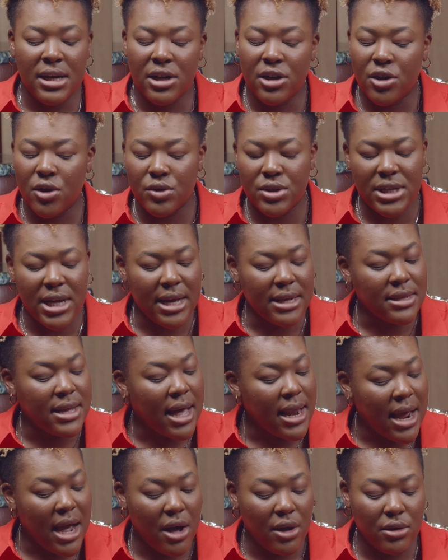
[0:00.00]
Go check
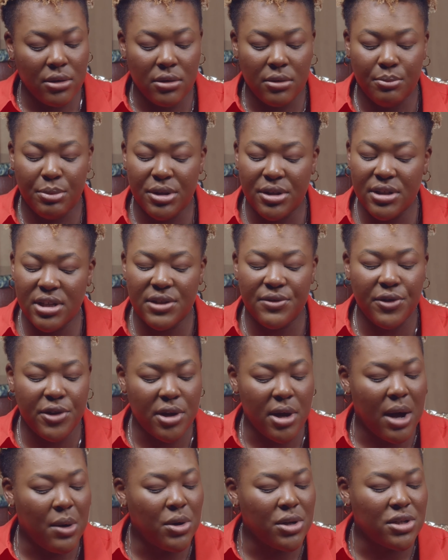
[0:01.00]
that out. But in this
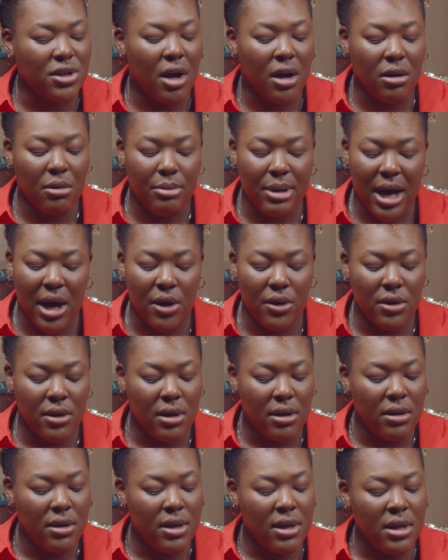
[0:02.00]
video, I want to talk about
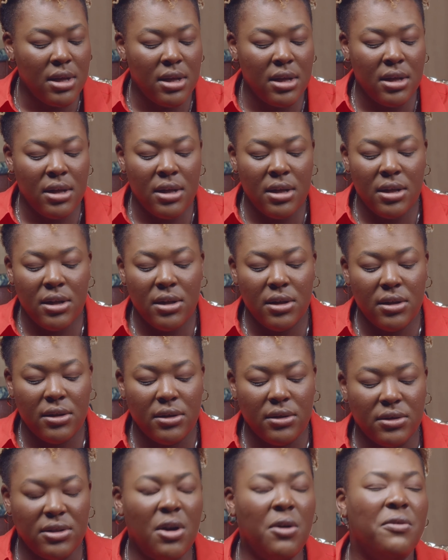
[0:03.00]

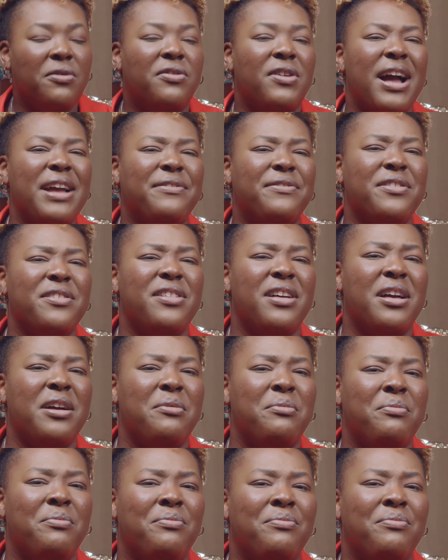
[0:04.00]
don't fight for them.